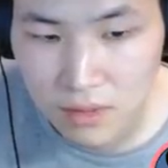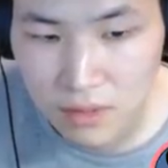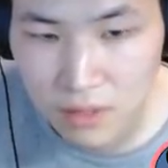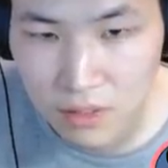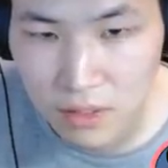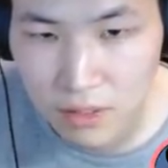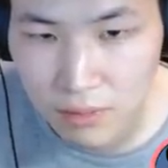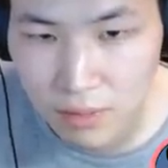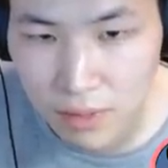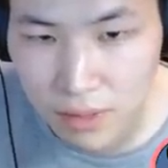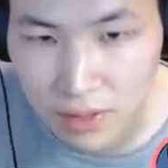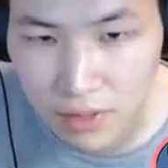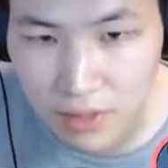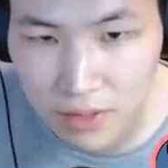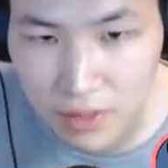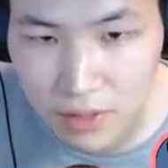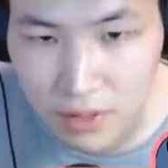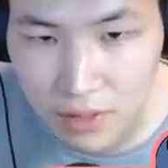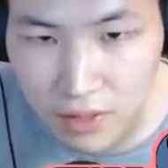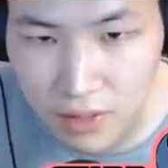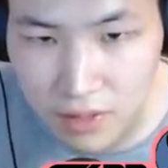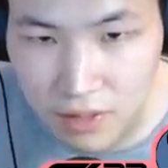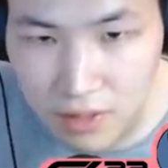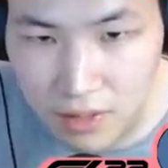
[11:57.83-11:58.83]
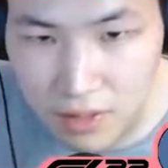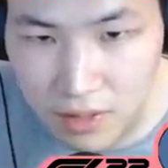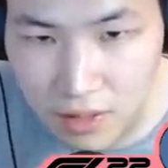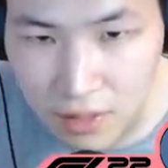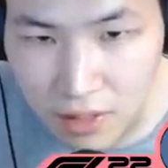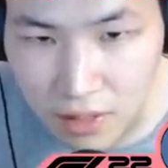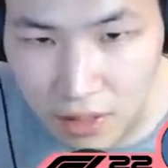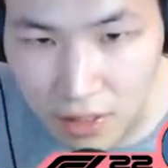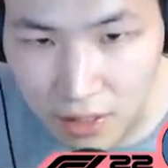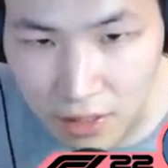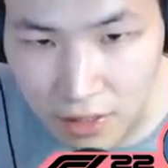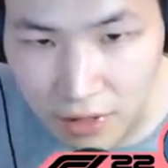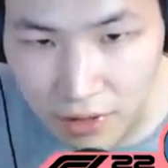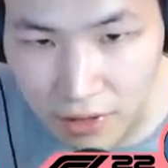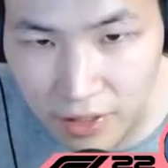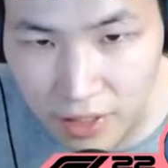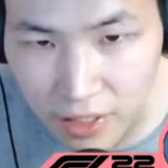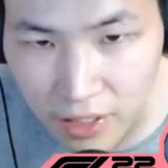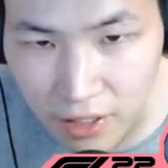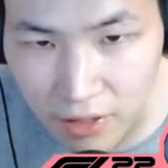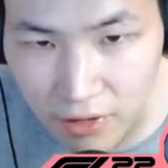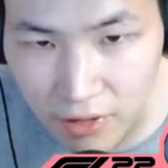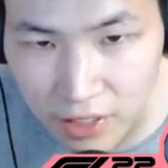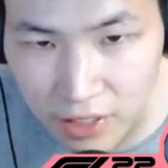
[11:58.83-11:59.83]
Come on. A little
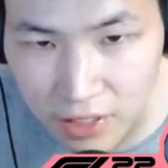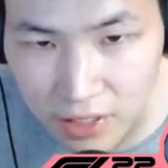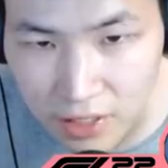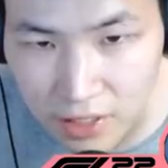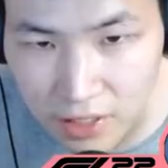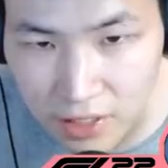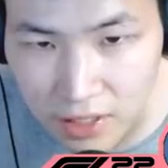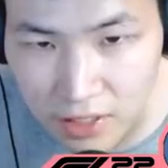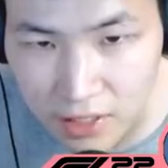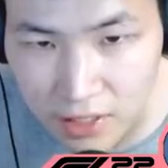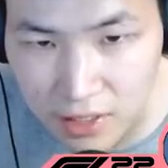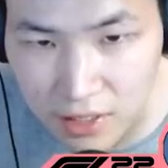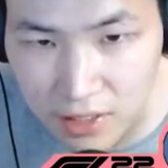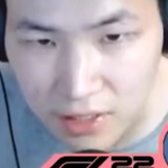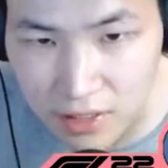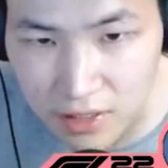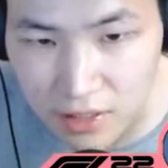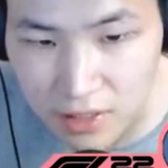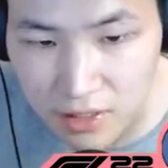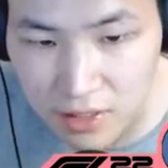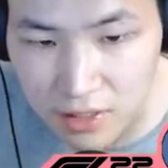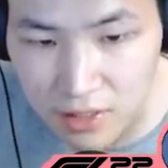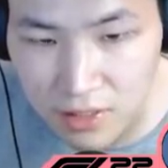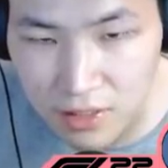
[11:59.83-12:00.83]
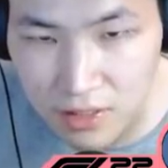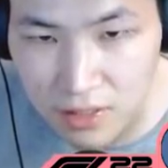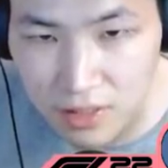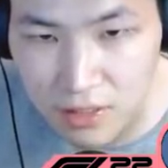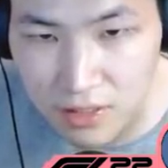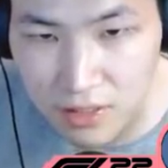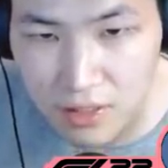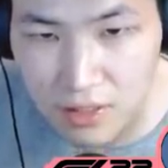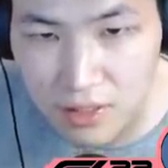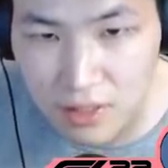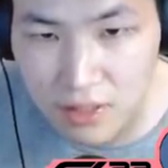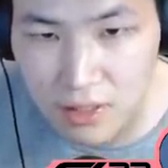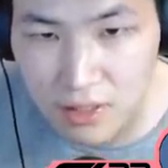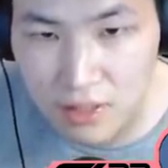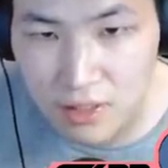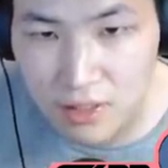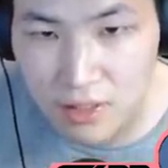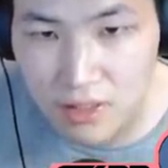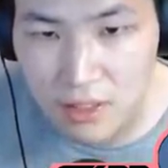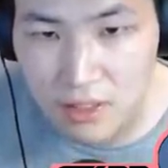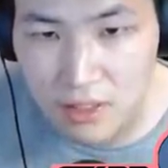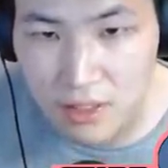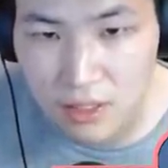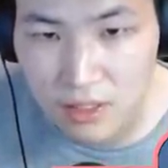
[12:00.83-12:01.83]
ERS assistance.
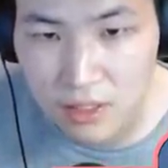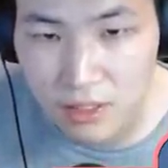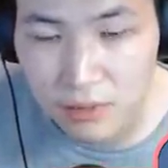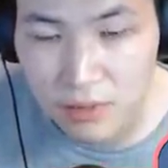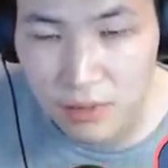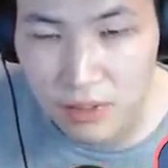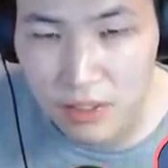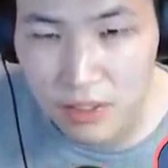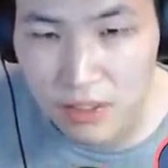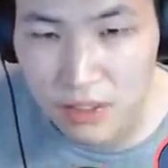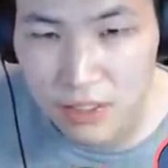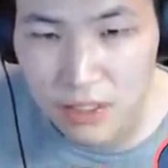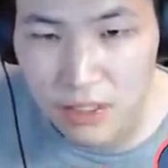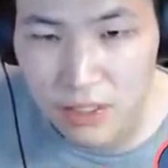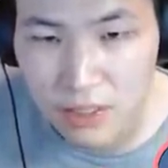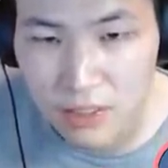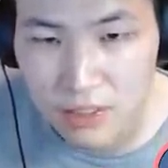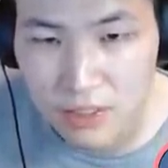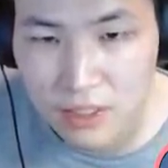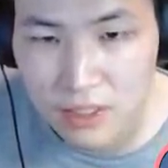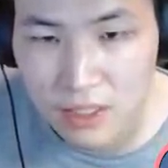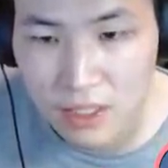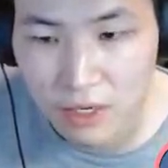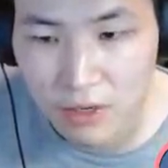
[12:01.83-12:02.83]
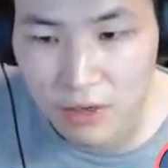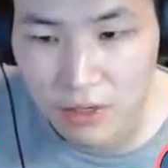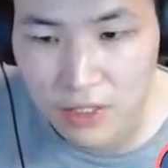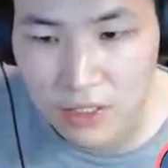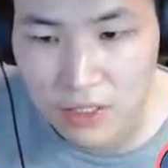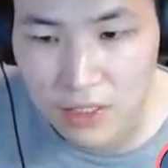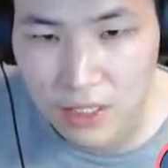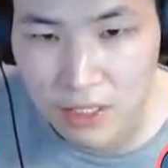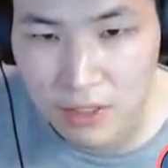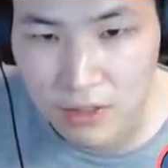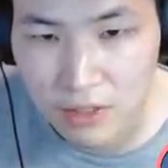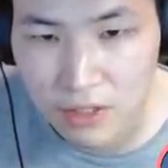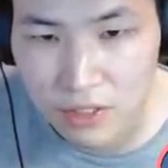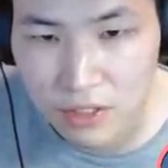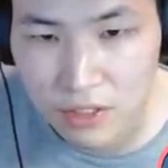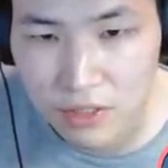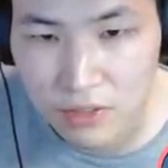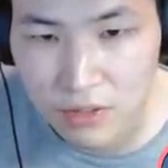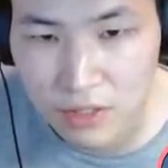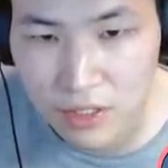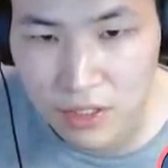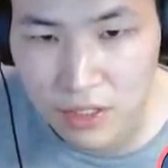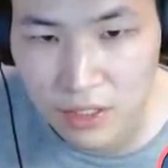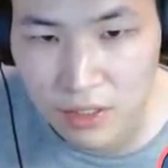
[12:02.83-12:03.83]
And then we're gonna get the DRS down this
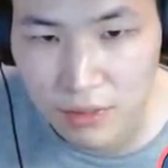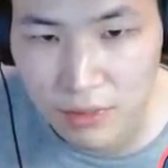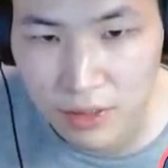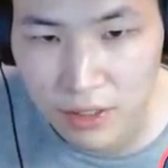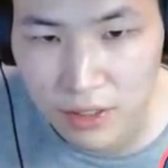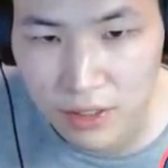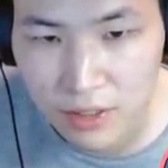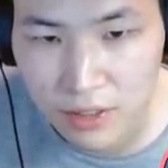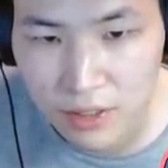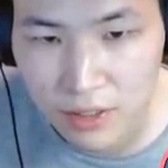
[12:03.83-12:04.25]
straight. Come on.